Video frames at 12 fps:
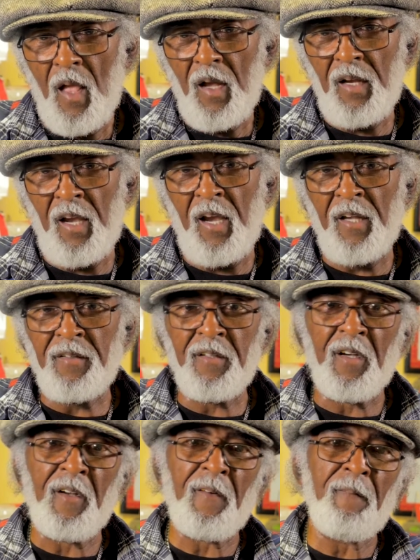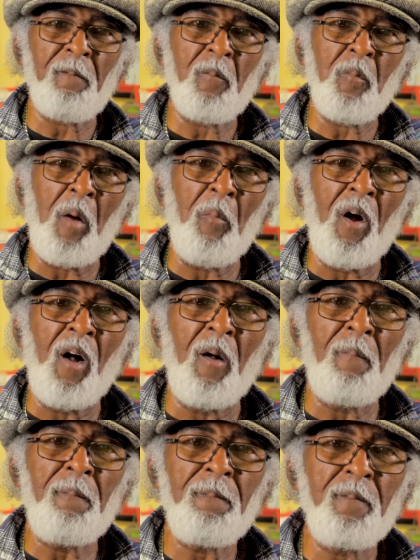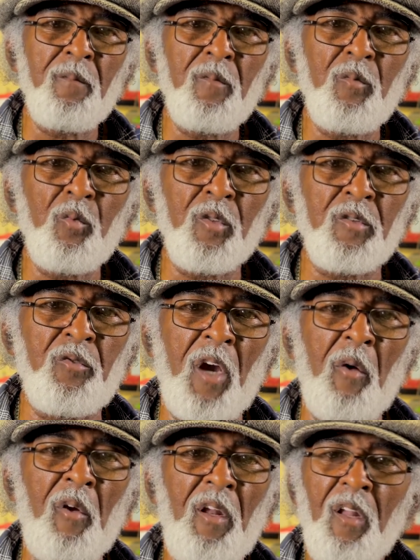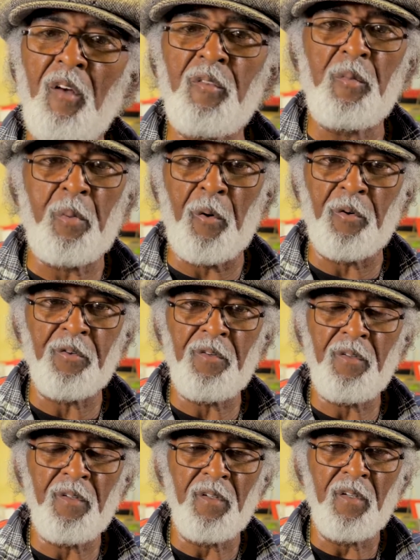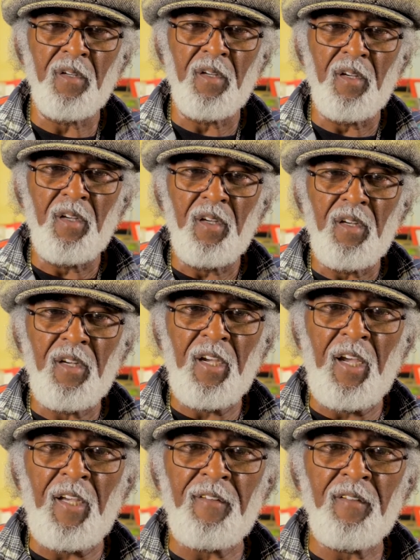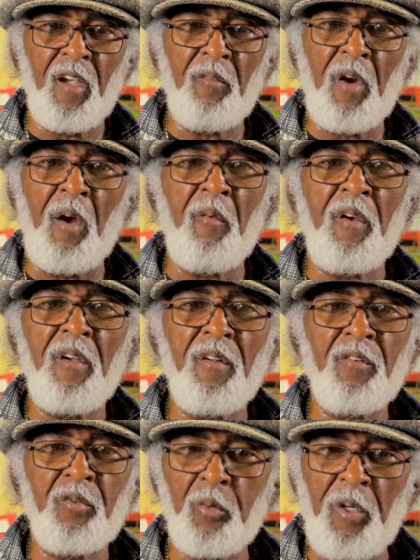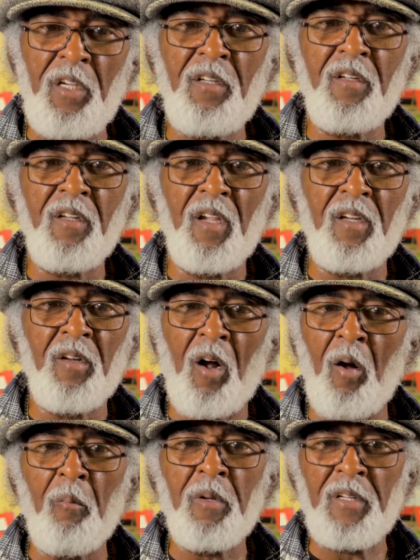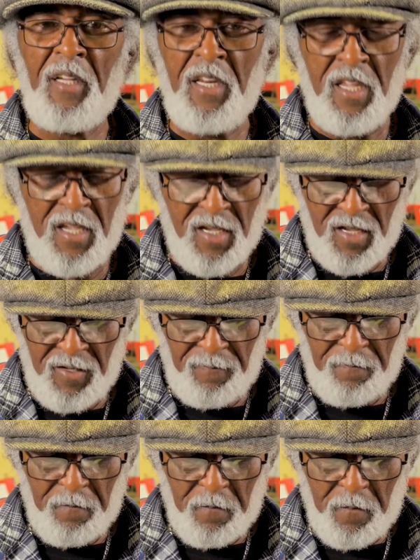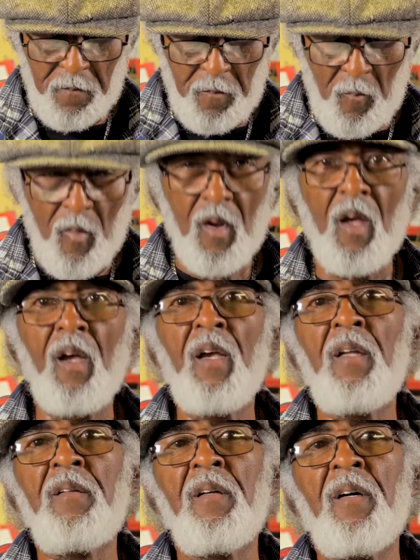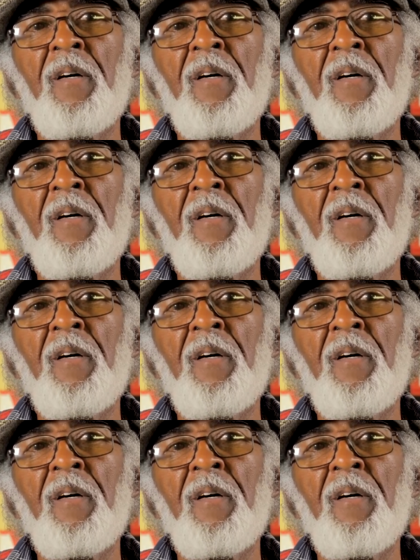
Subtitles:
And my mom was a very loving person and a very sweet and humble lady. And